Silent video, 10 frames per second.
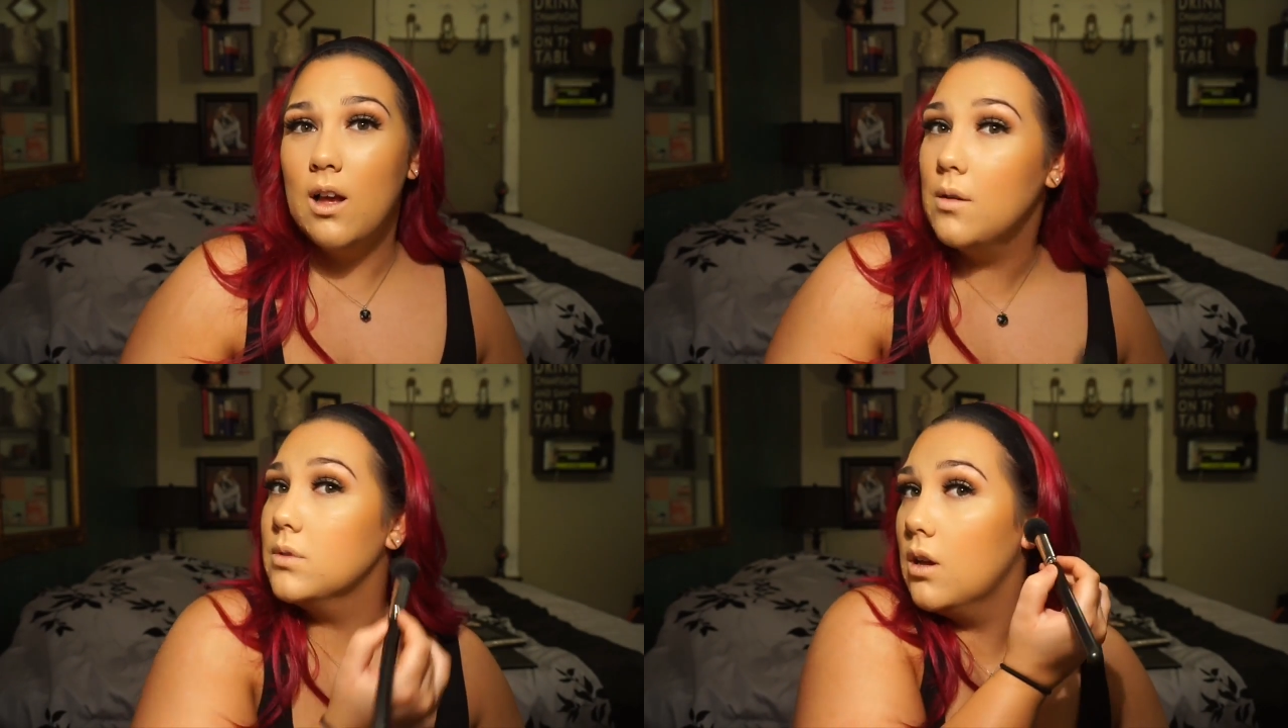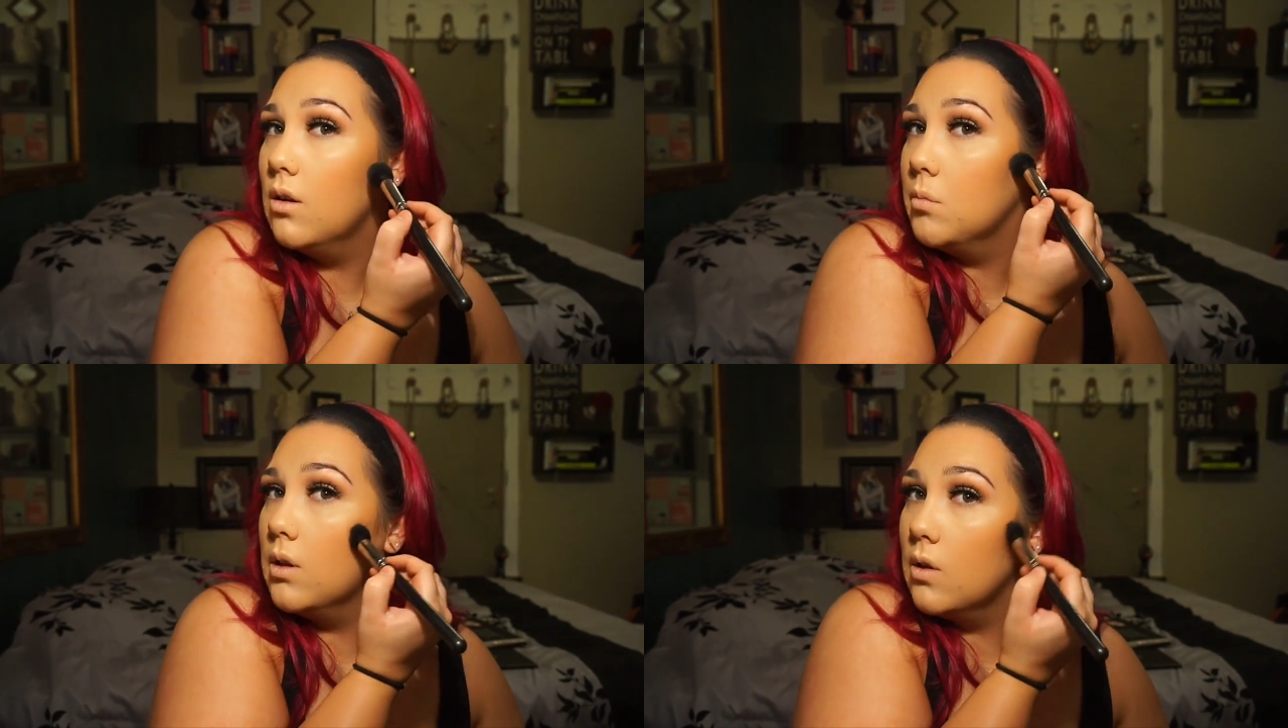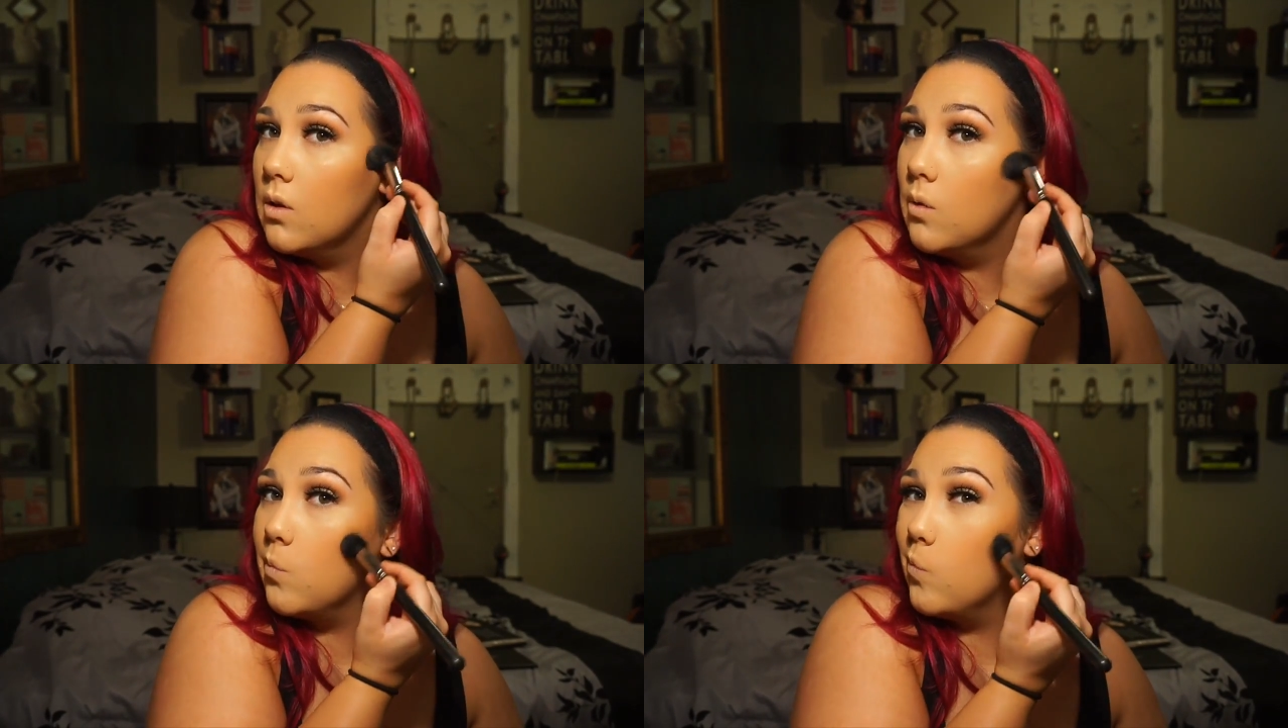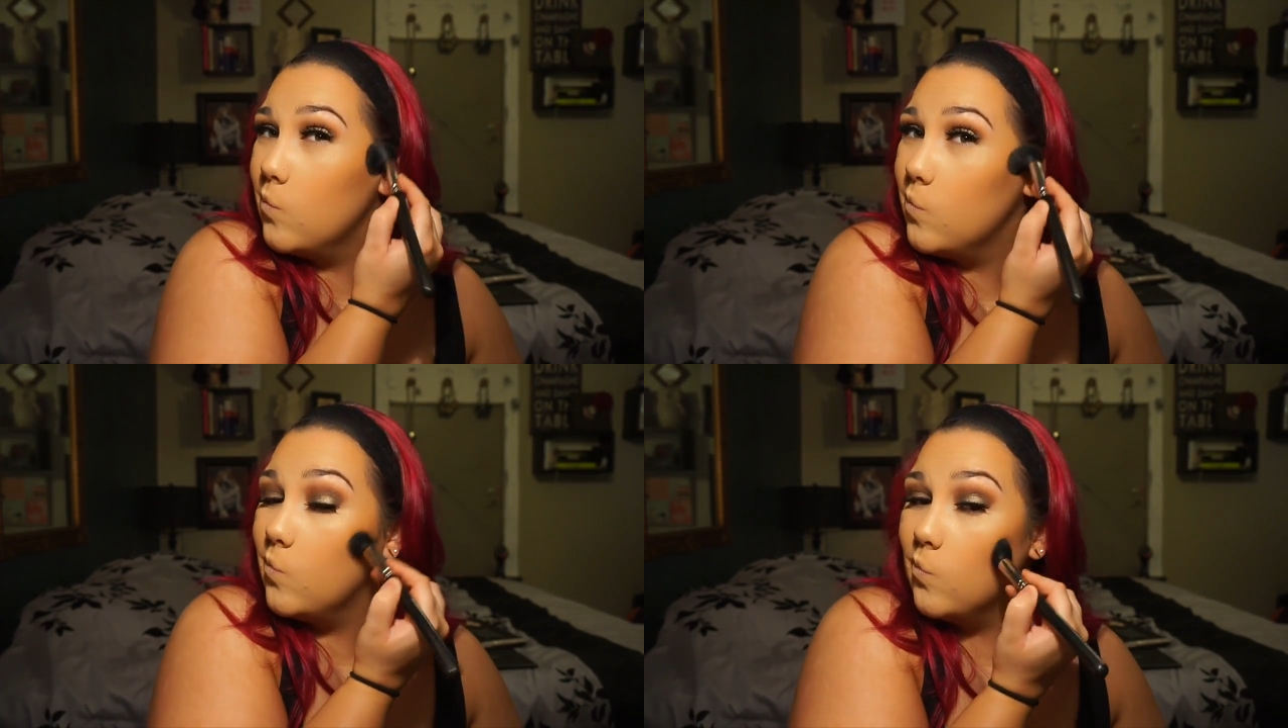blending this color
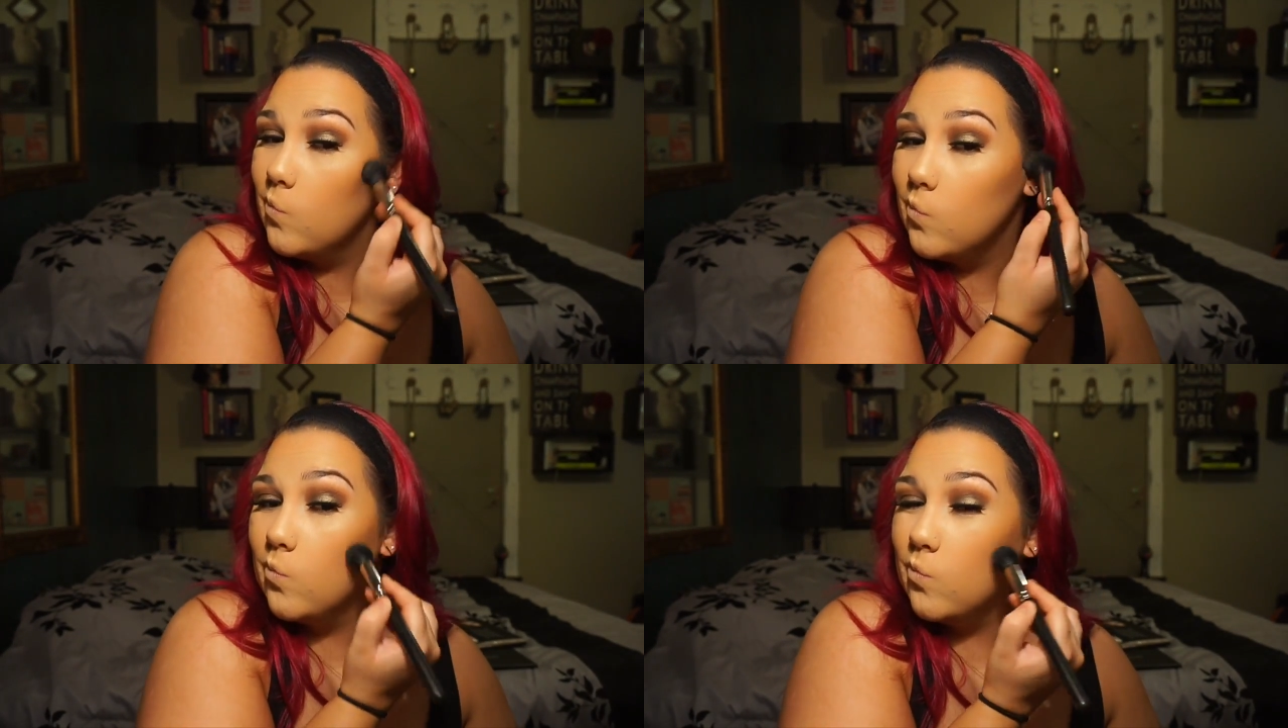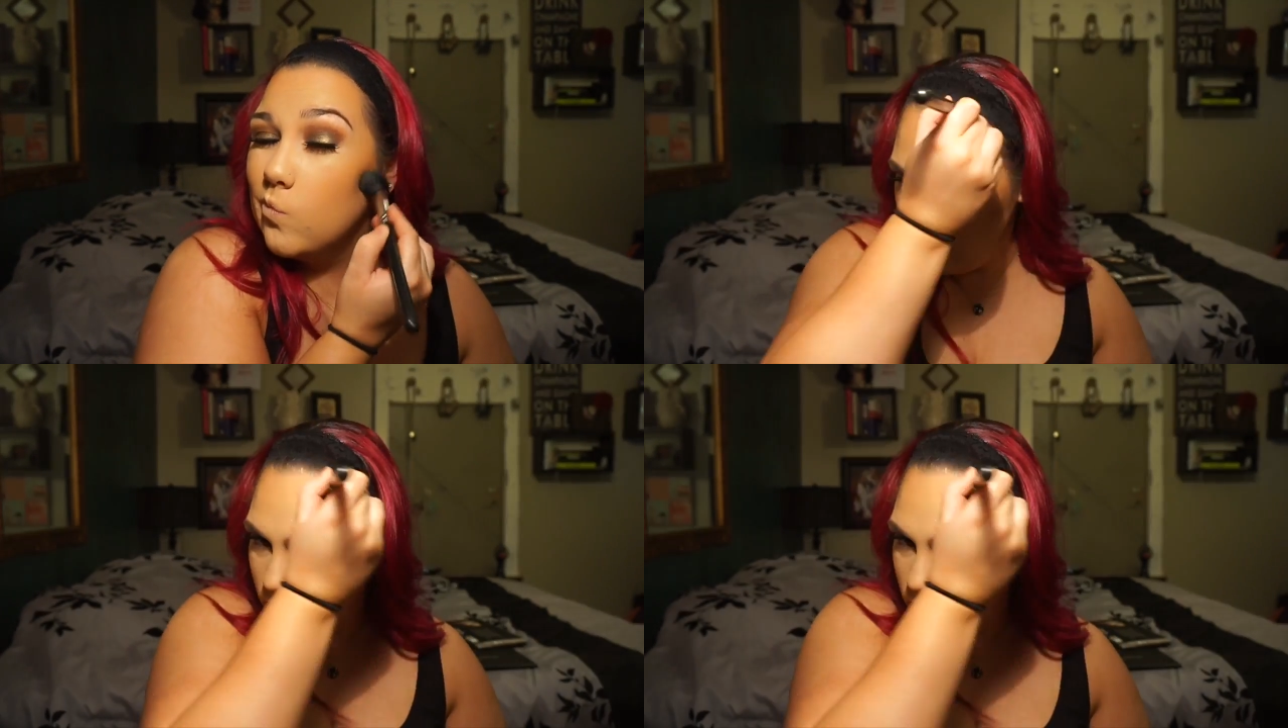into those